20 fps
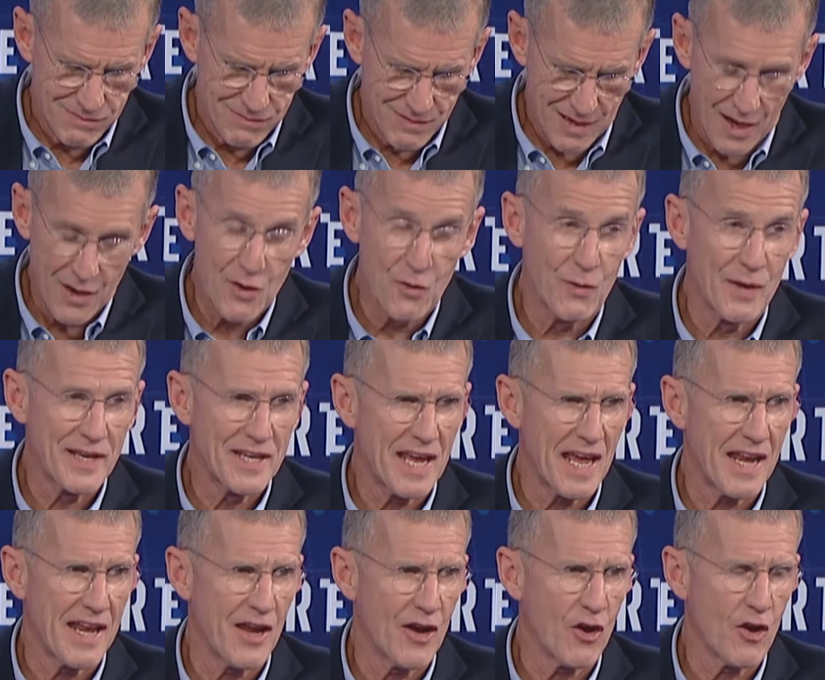I knew we'd
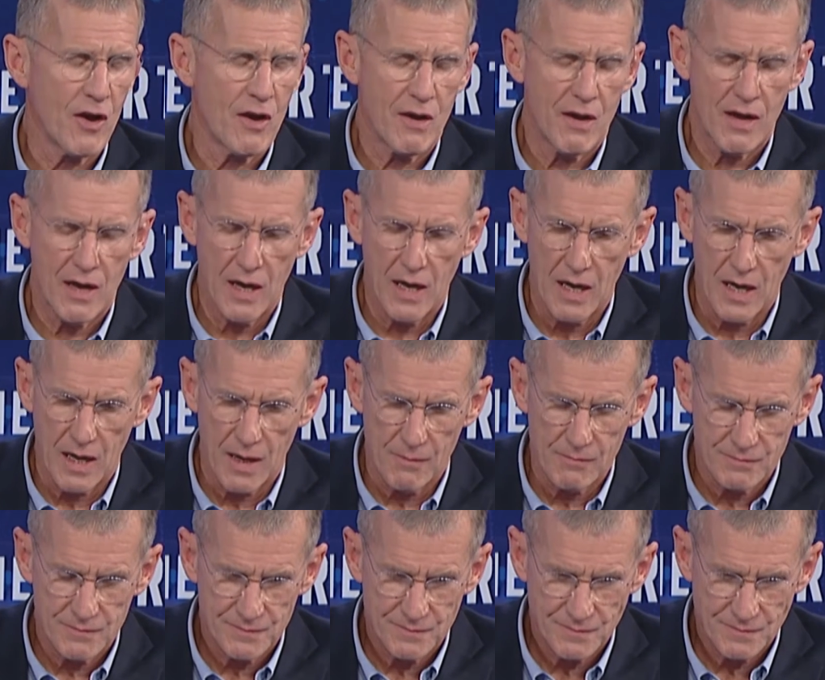get here.
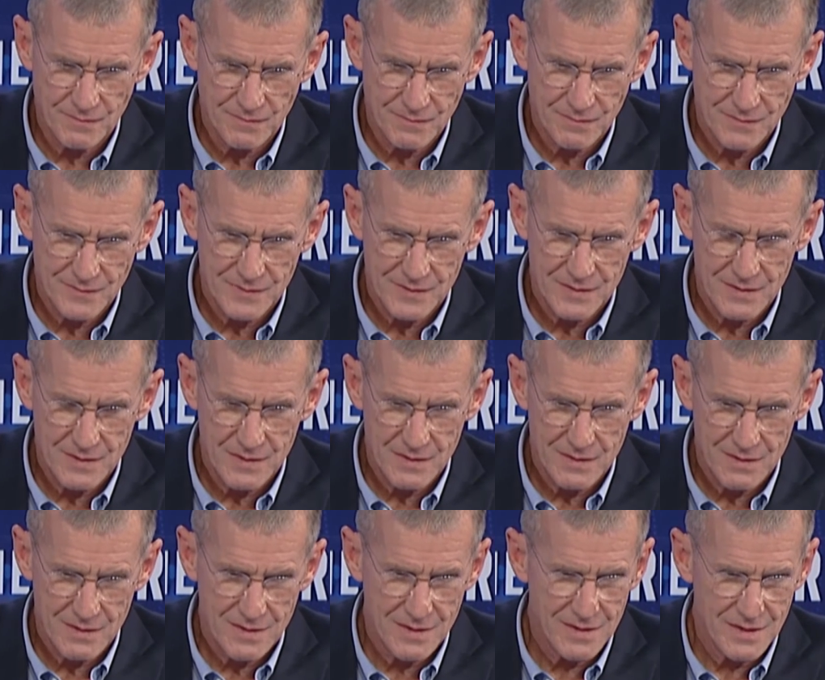Um, I'm
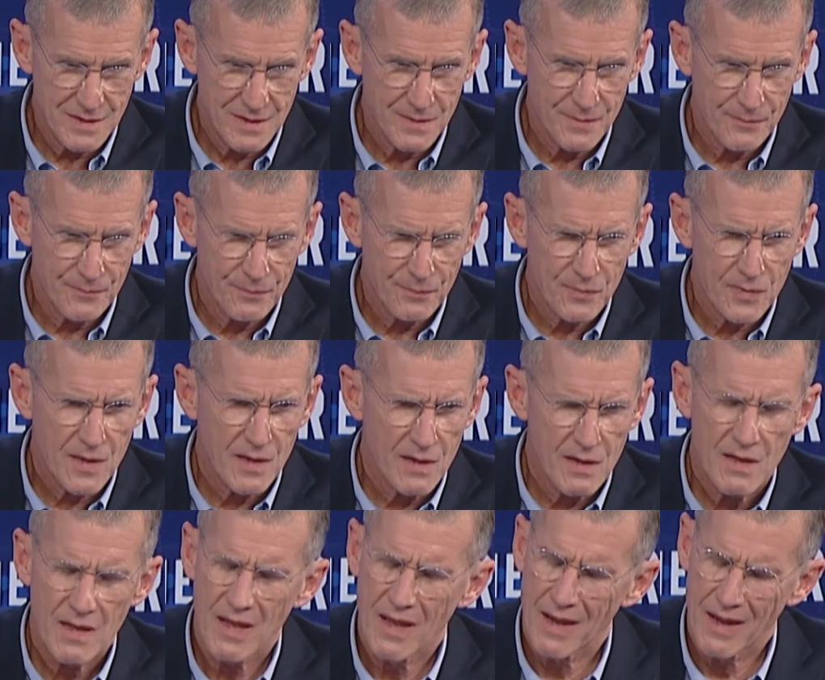looking at the countdown clock,
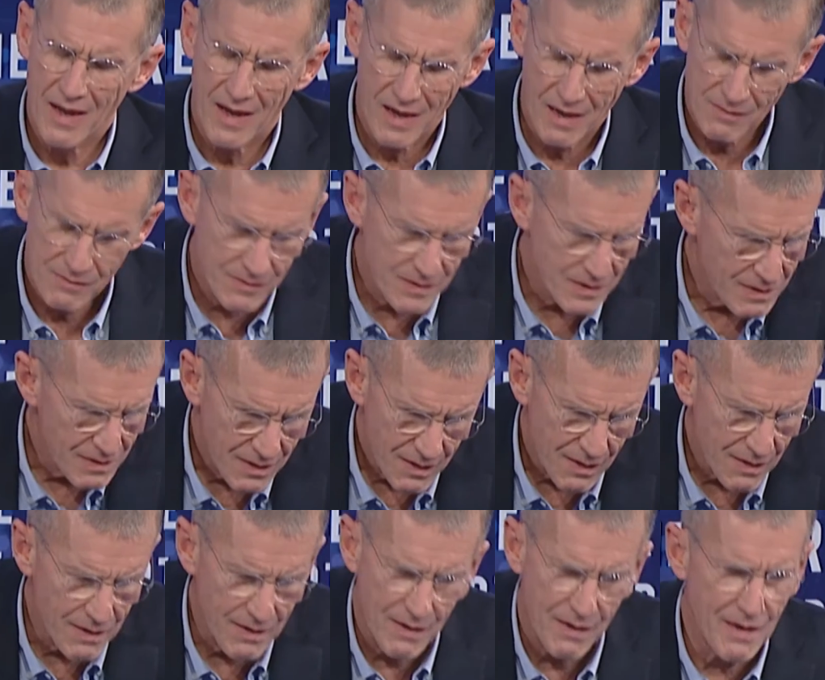so we yeah. had to get to it
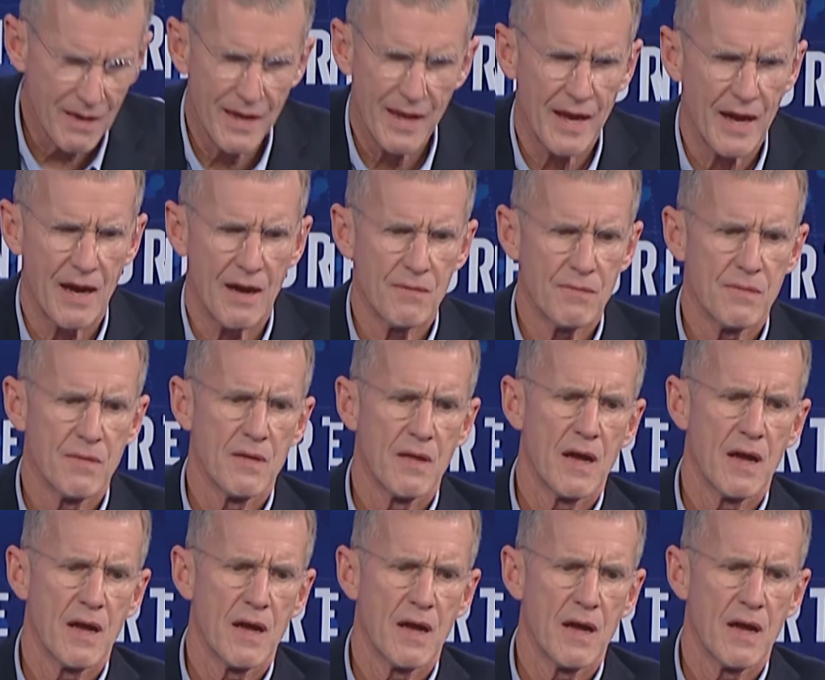sooner rather than yeah. later.